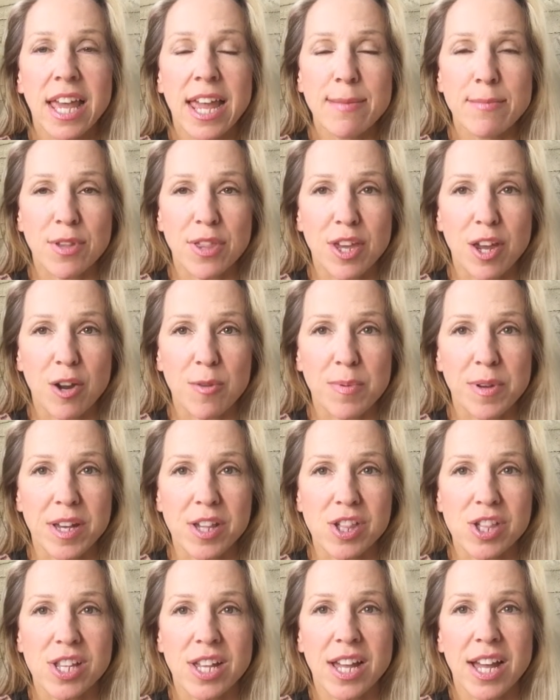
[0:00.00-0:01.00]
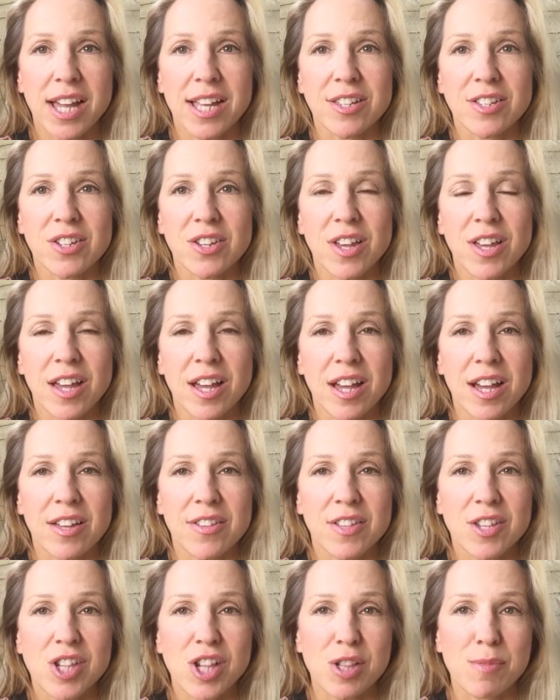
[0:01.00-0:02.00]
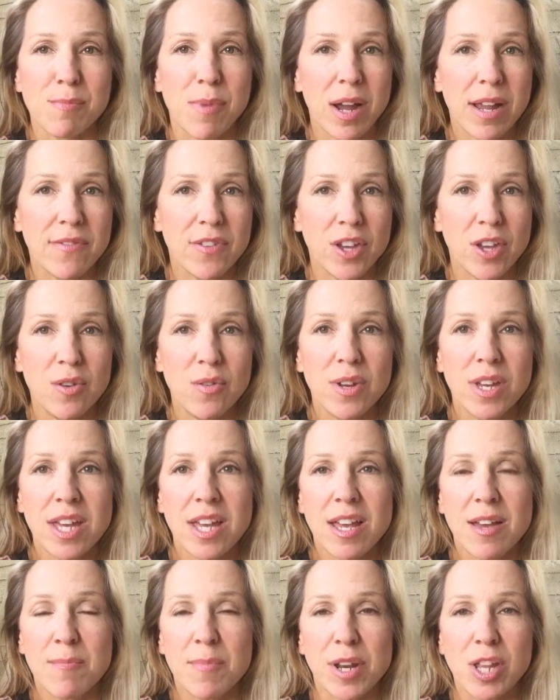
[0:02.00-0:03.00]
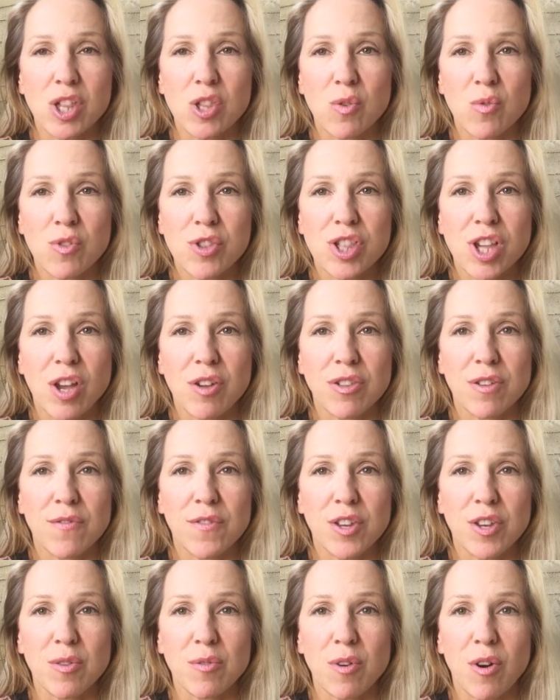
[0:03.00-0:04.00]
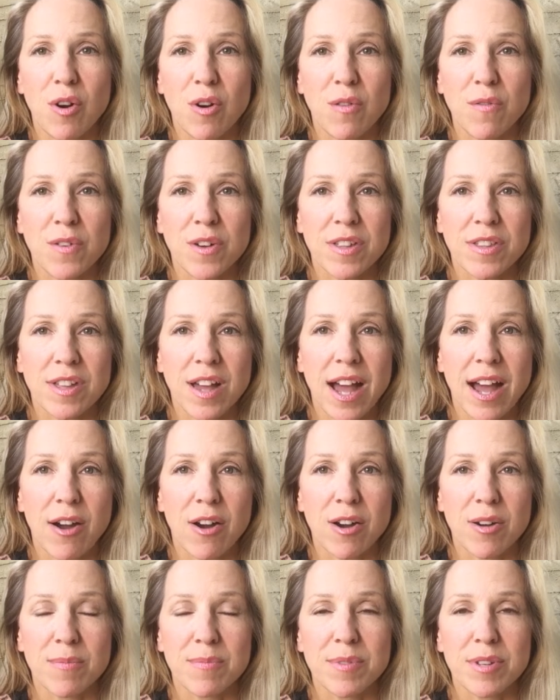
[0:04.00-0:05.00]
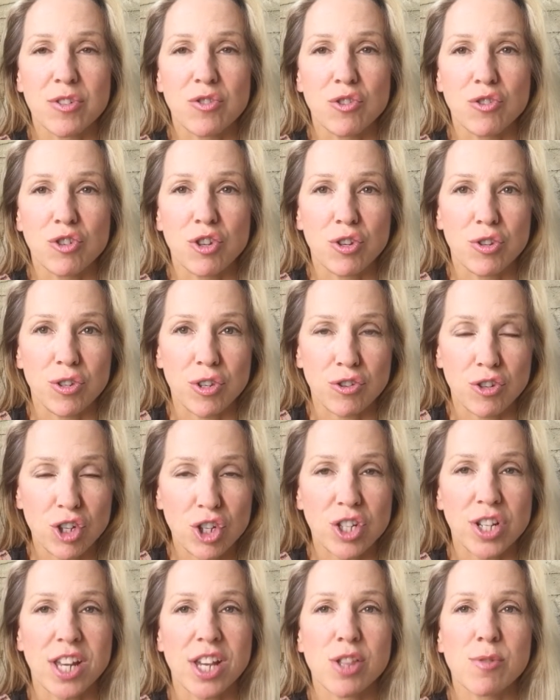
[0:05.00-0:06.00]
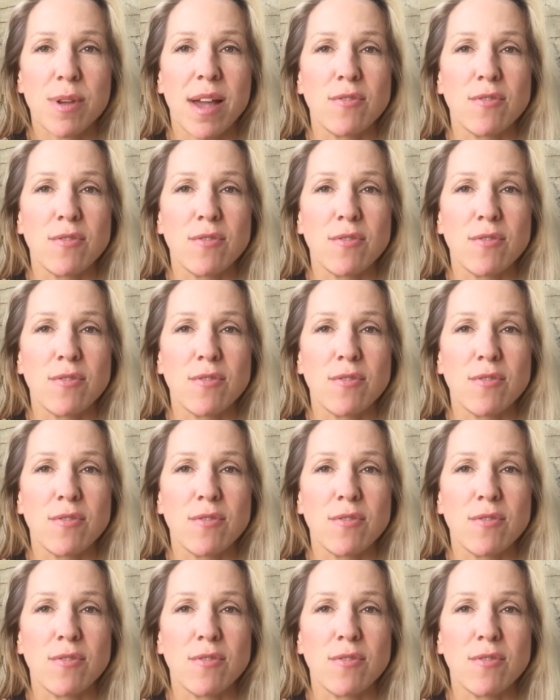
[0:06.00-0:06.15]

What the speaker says: hypnotherapist, and this is my view, but it's also the view of our nutritionist.